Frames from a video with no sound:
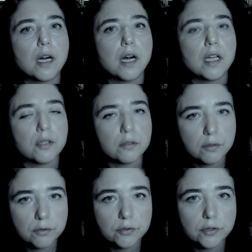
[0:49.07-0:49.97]
are not
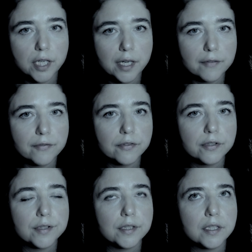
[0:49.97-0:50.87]
going to have
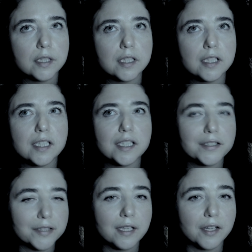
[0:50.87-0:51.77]

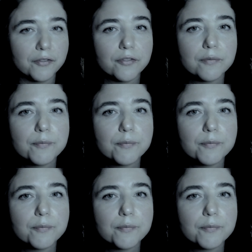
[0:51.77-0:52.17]
easy life.